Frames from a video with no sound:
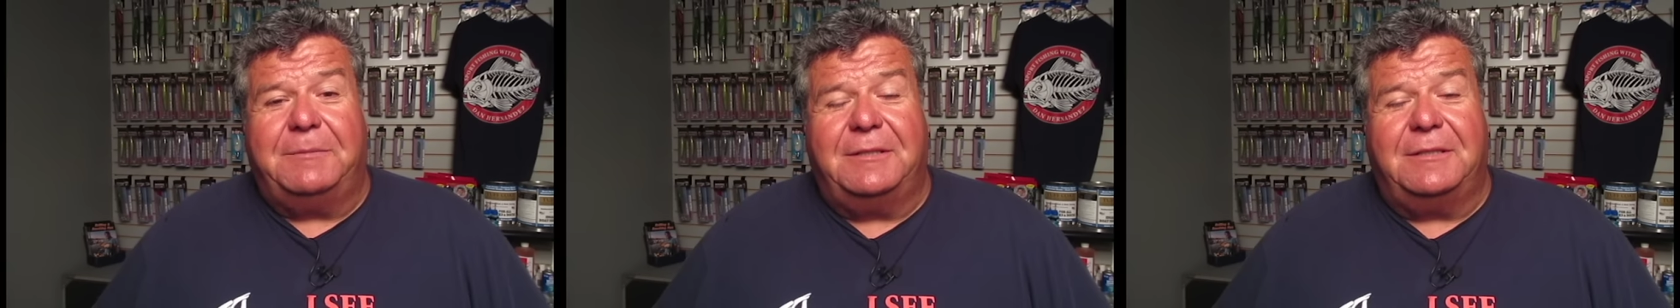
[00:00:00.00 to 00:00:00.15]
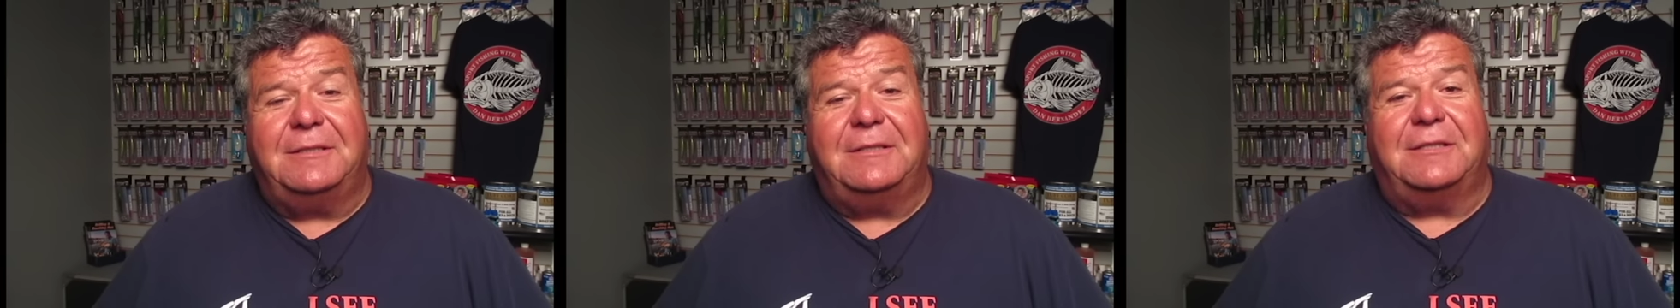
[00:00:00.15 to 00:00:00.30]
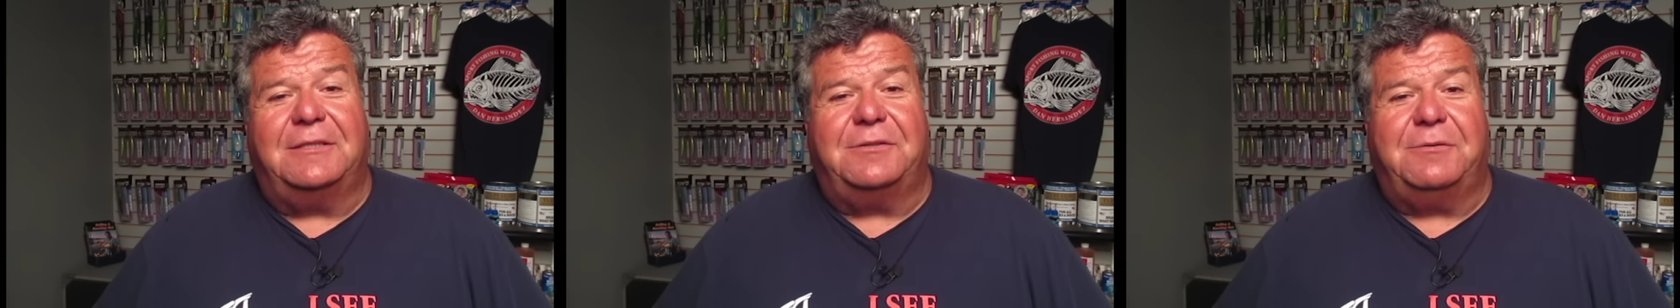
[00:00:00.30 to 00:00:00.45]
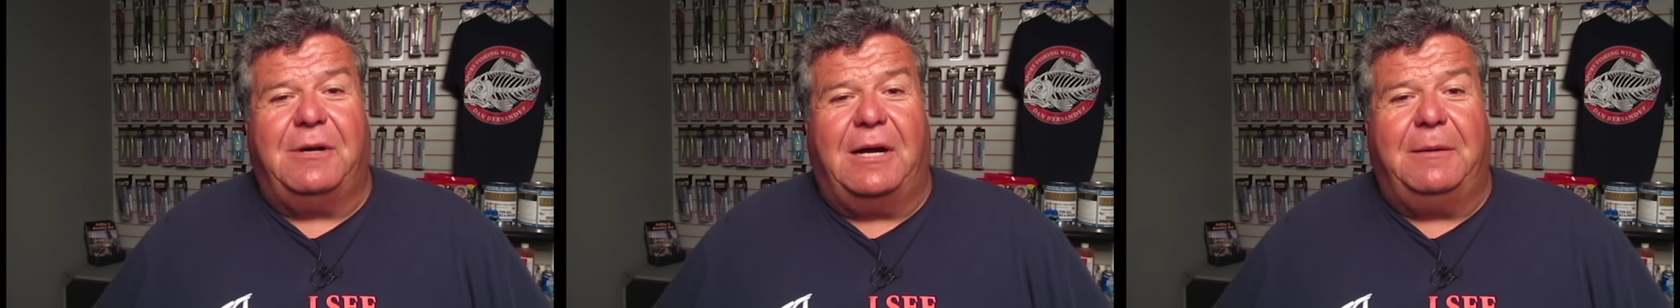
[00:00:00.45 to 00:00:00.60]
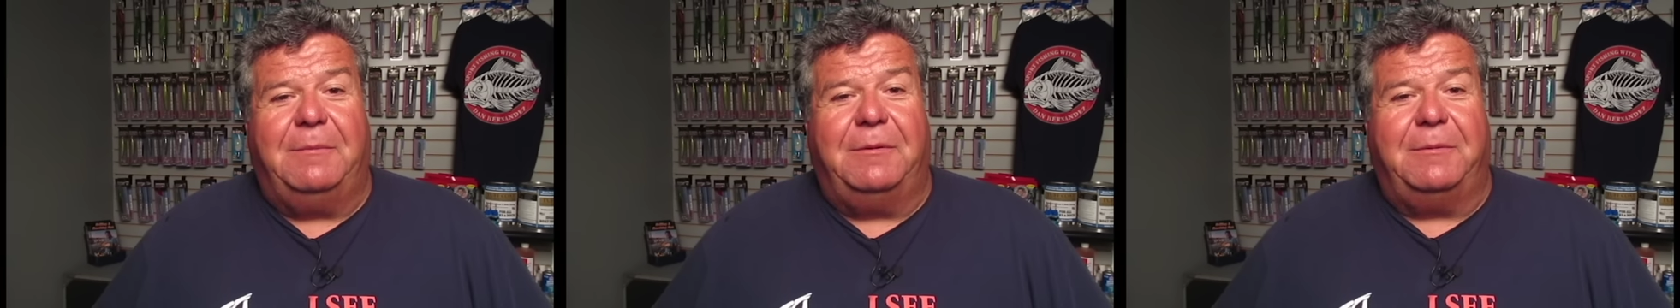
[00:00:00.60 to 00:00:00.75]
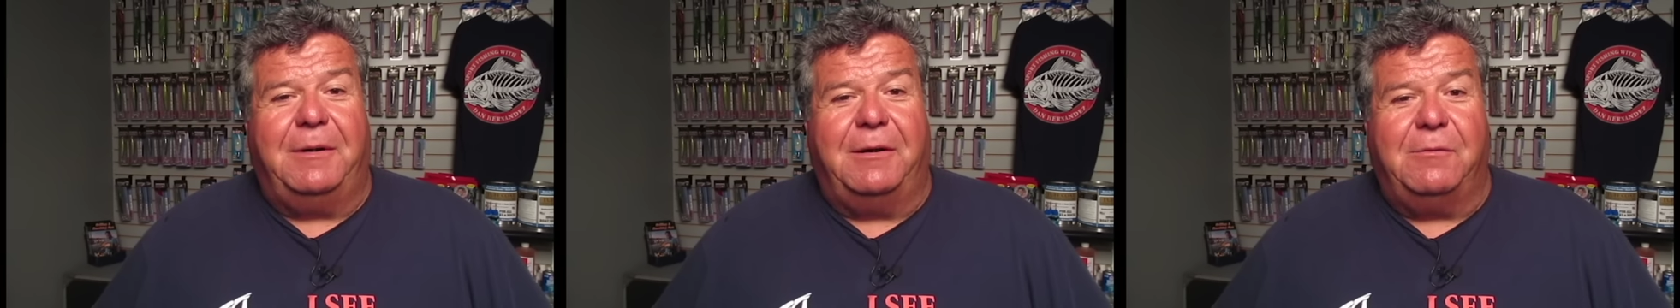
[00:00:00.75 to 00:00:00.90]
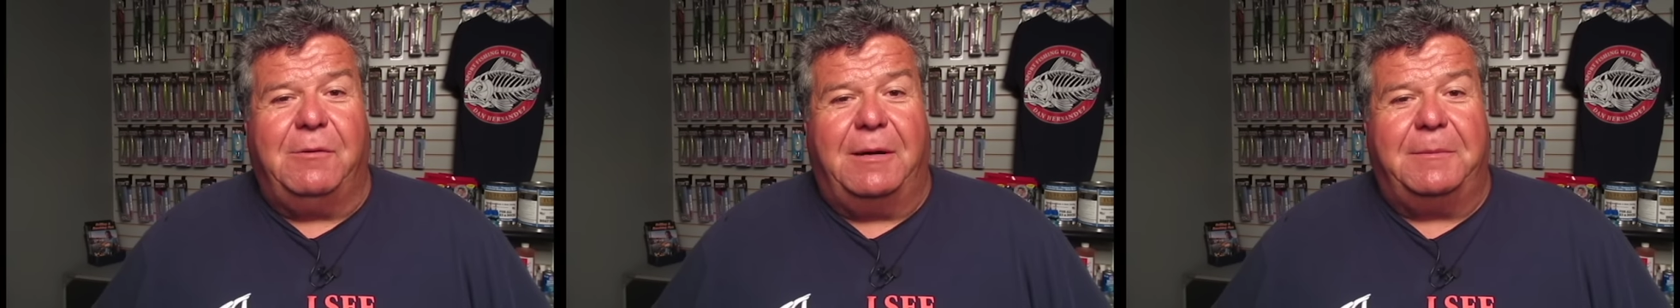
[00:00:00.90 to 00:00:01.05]
to, subscribe on
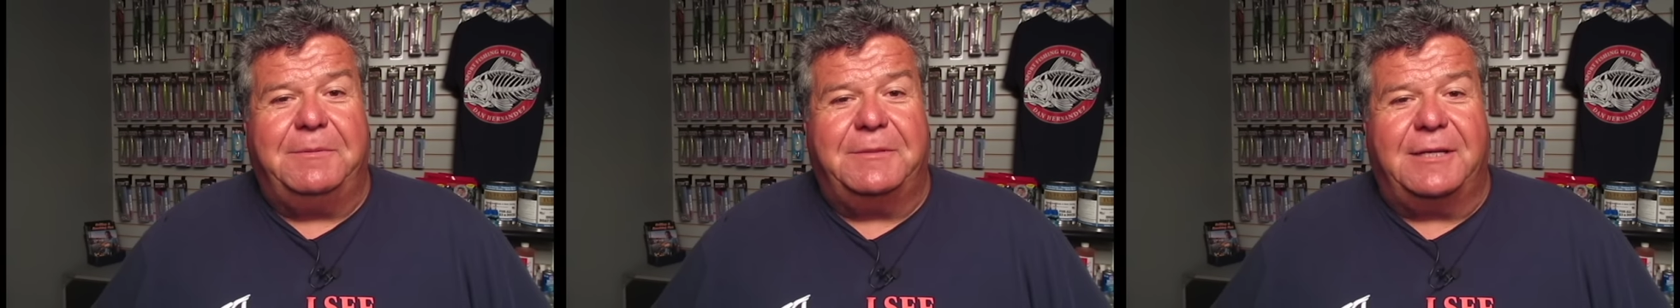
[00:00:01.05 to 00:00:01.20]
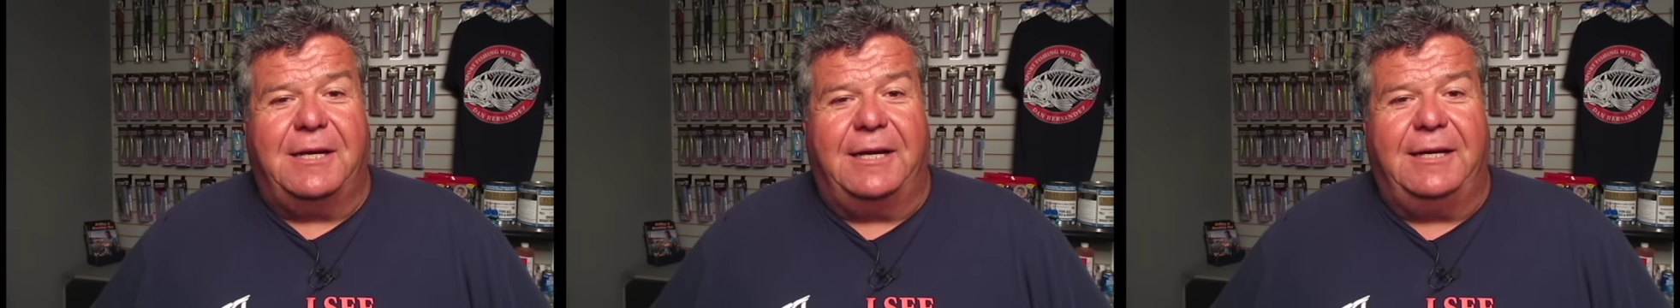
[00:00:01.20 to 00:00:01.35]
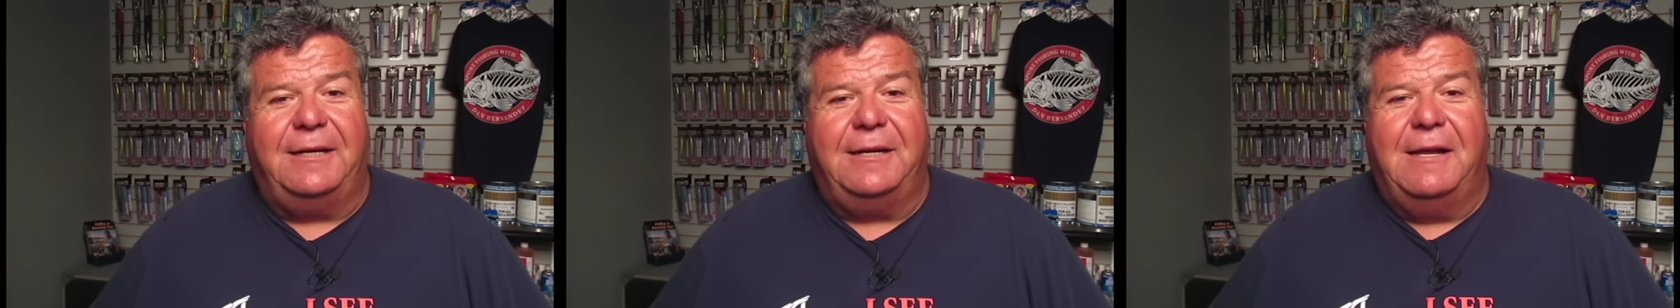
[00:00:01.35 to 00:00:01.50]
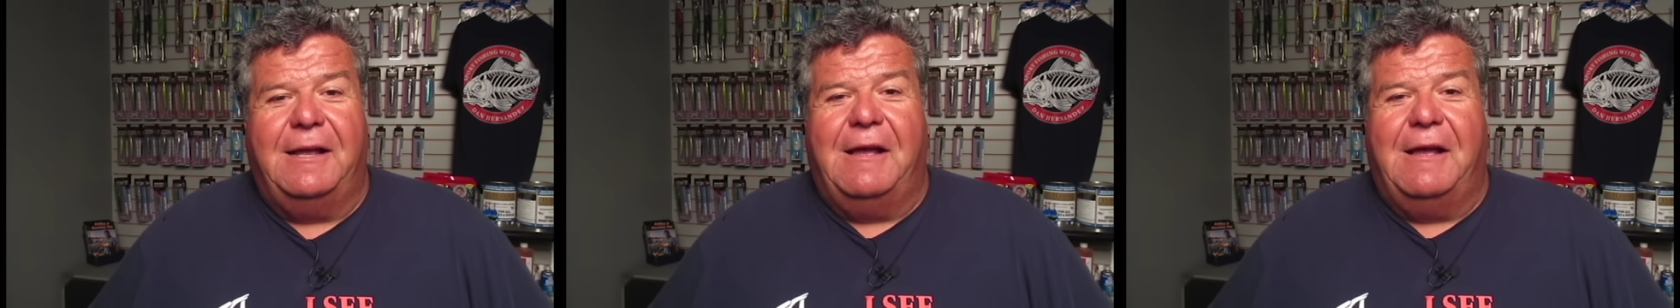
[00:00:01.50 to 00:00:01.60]
my website,